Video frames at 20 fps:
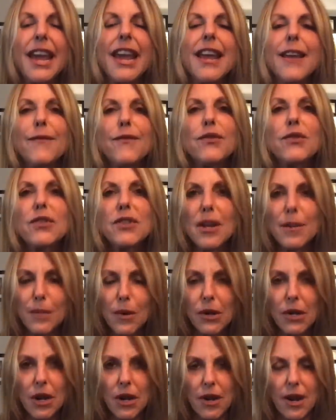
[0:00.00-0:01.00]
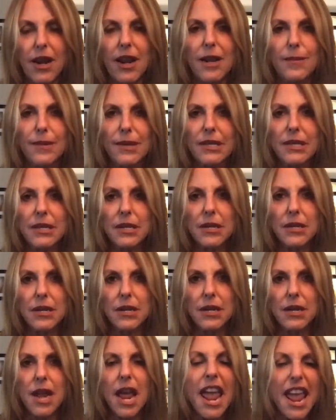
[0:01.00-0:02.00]
If someone on
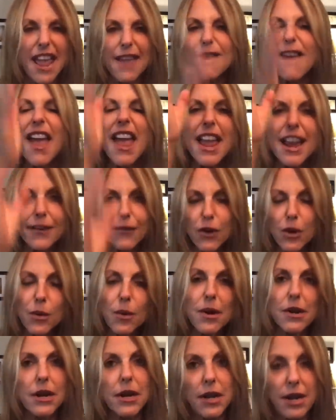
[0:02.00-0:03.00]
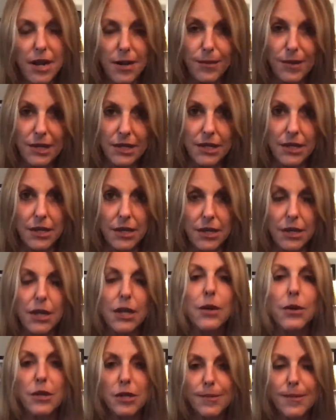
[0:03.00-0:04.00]
Amazon, if everyone on Amazon
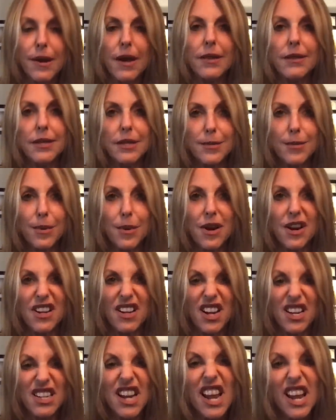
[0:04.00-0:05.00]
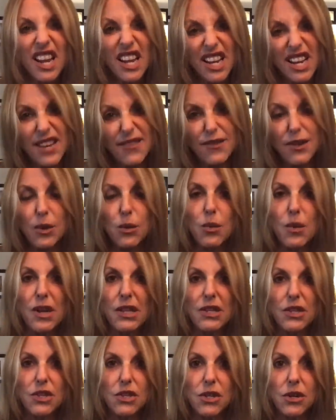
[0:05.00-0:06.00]
who has bought this product gives it
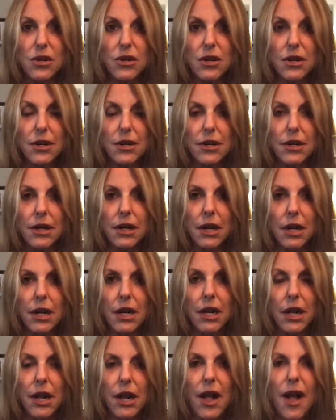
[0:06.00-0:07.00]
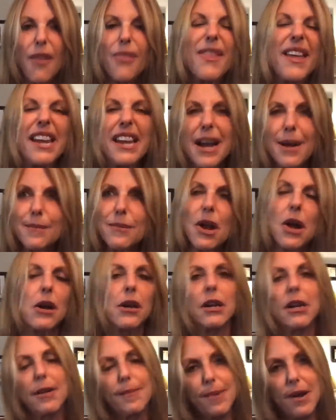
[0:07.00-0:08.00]
one star, then I'm not
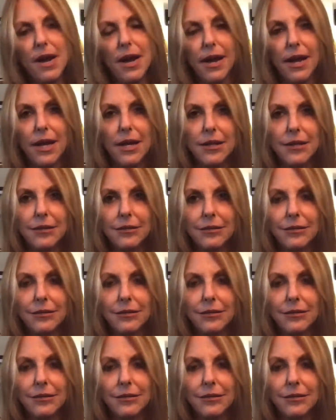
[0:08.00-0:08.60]
going to buy it.